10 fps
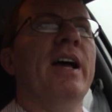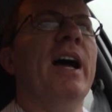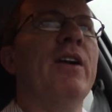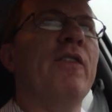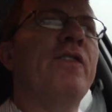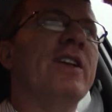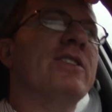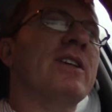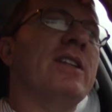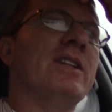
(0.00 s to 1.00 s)
I don't
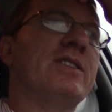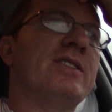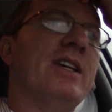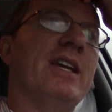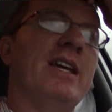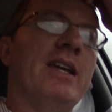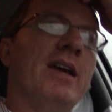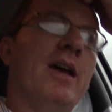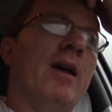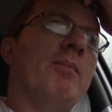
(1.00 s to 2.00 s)
physically see
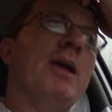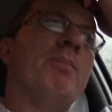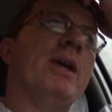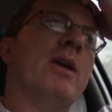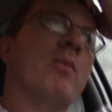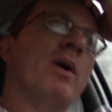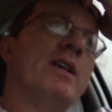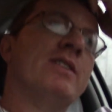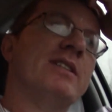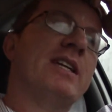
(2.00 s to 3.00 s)
me being
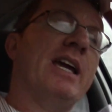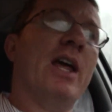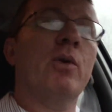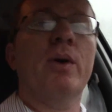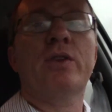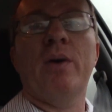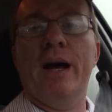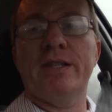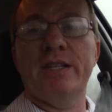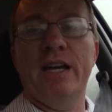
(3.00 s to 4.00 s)
risen together with
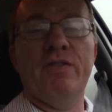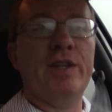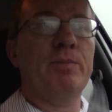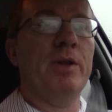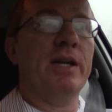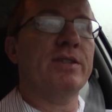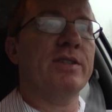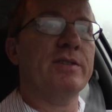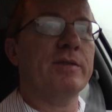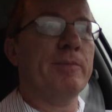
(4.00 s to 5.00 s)
Christ in heavenly
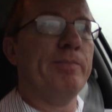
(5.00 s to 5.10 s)
places.